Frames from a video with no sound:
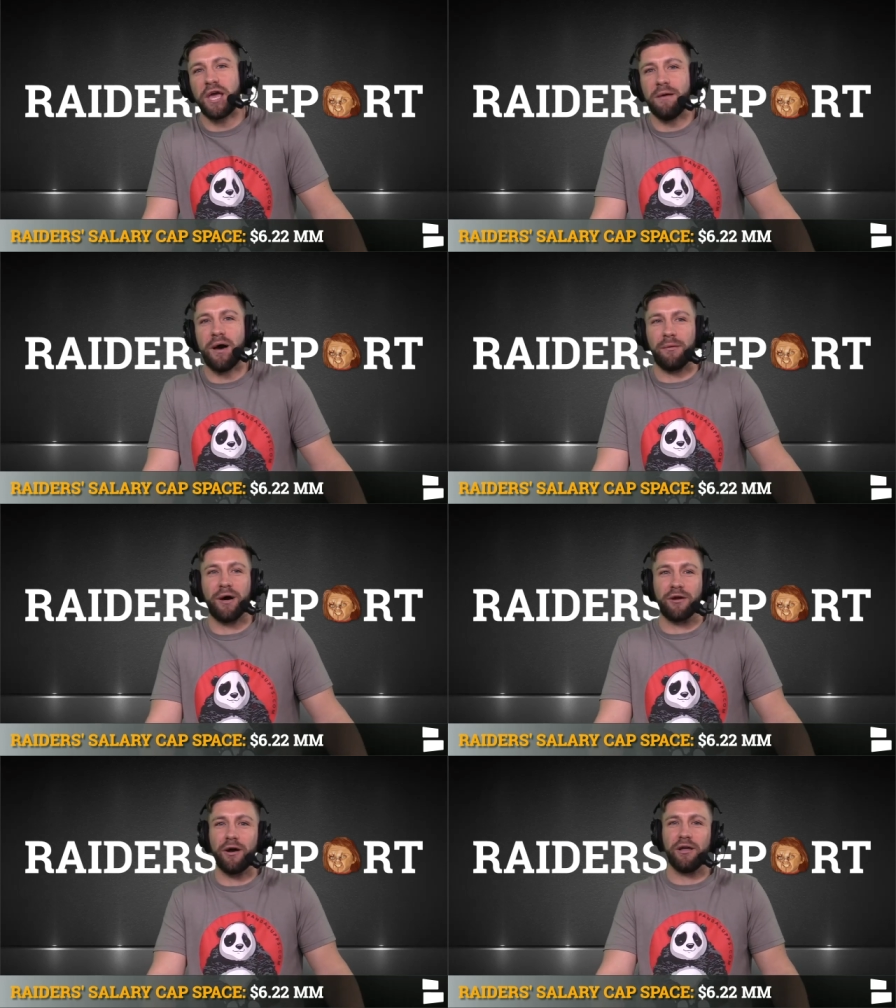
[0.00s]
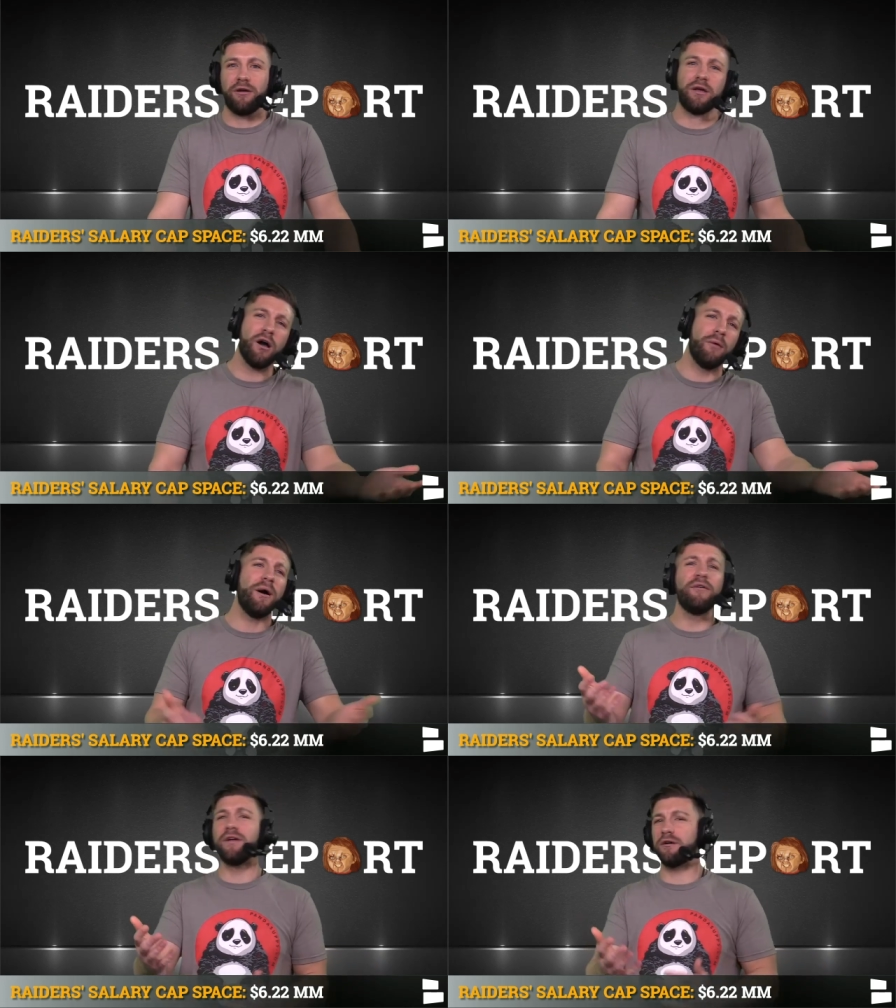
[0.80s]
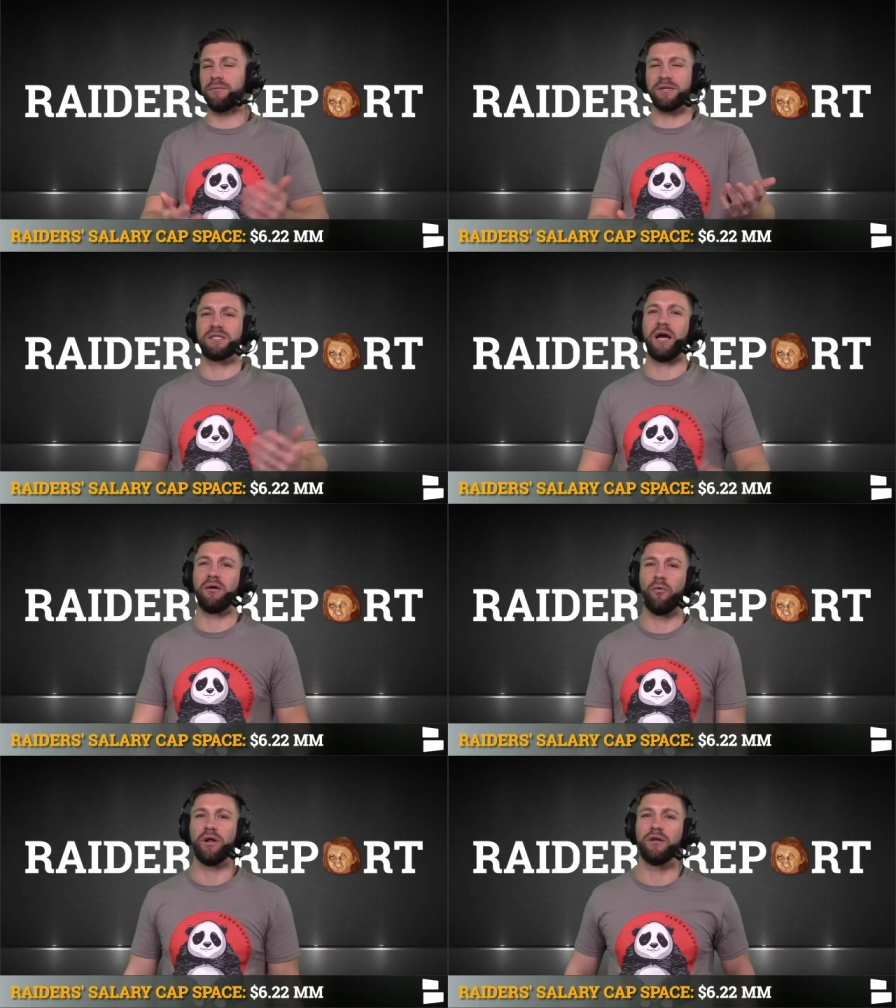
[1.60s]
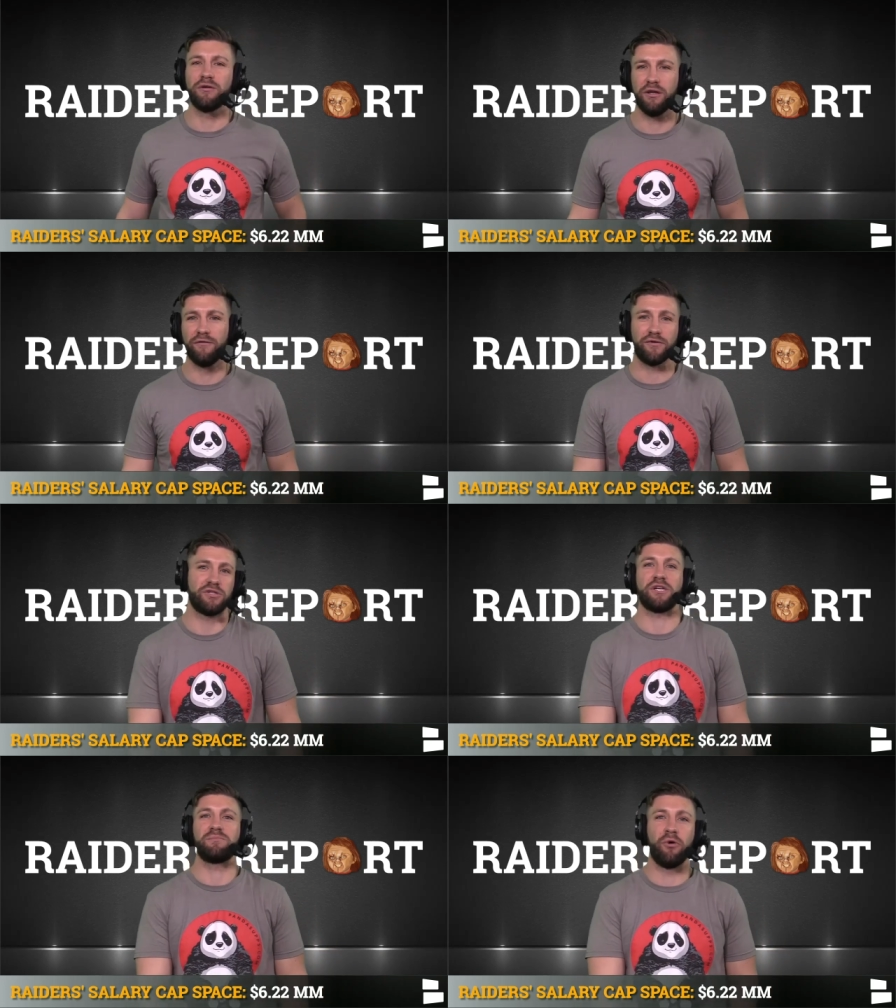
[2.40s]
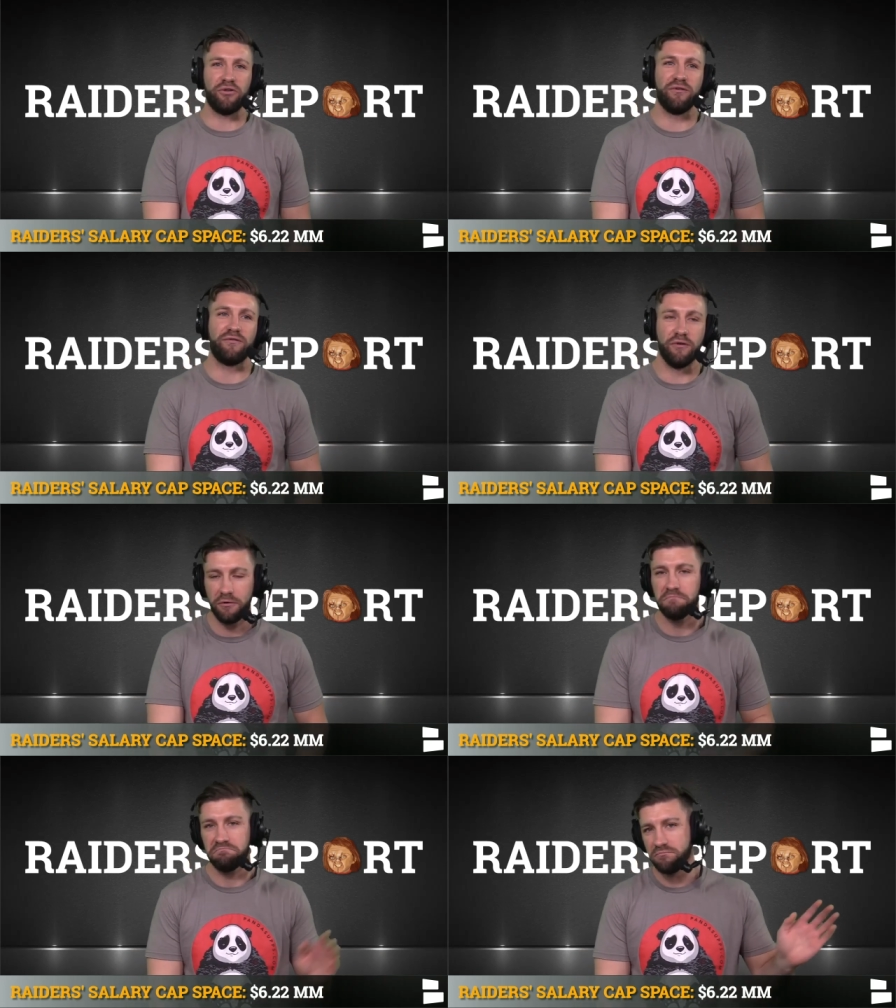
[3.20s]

okay amount of money, right? You're like, oh, Melvin Ingram could sign a one year deal for 6.22.